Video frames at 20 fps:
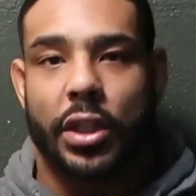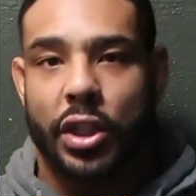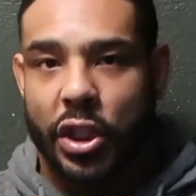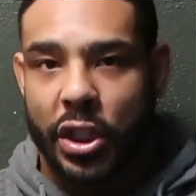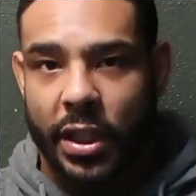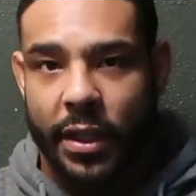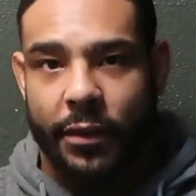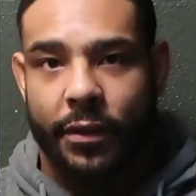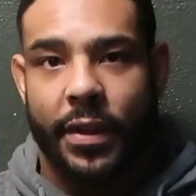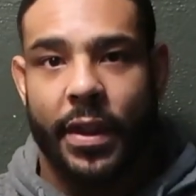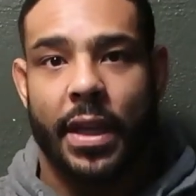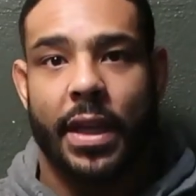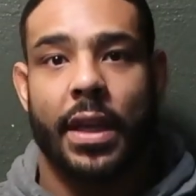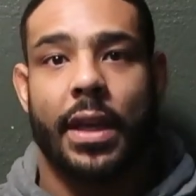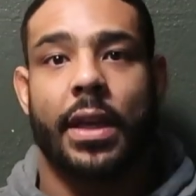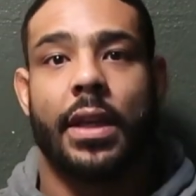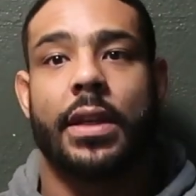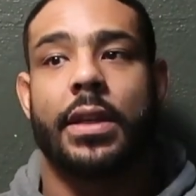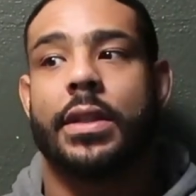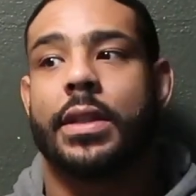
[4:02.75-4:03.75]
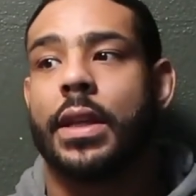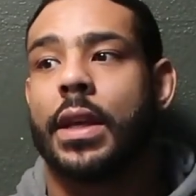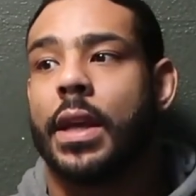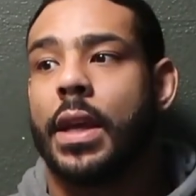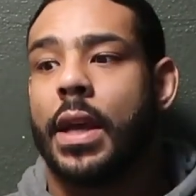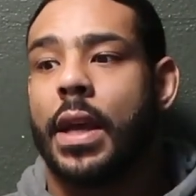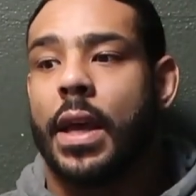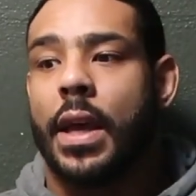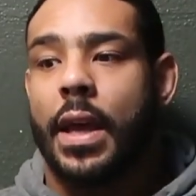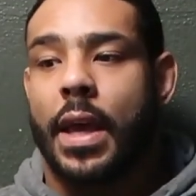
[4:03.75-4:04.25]
achieve things,
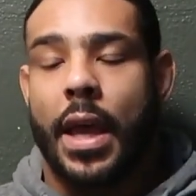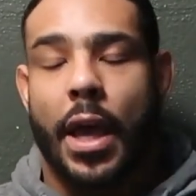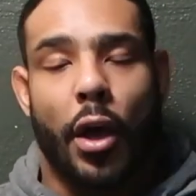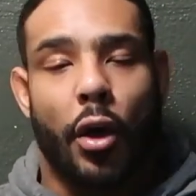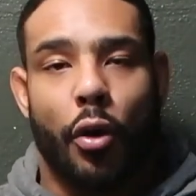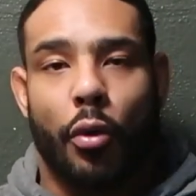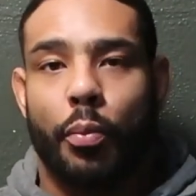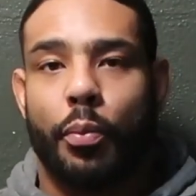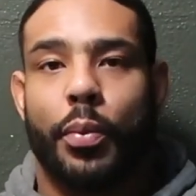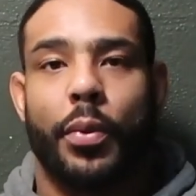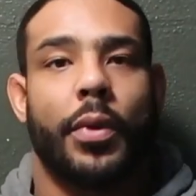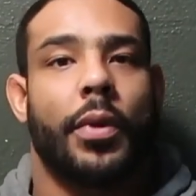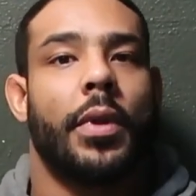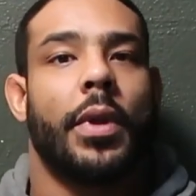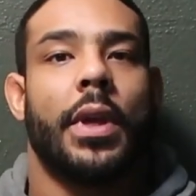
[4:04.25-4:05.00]
help,